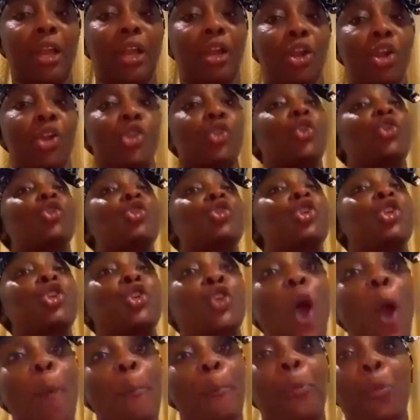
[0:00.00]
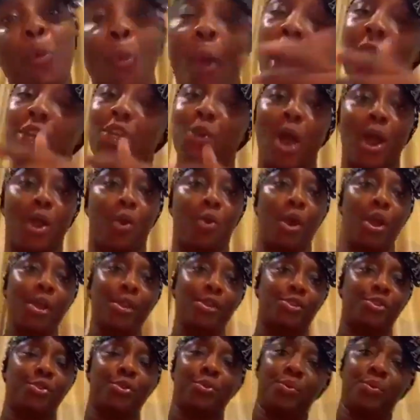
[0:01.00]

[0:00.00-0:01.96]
to stop where you are going to.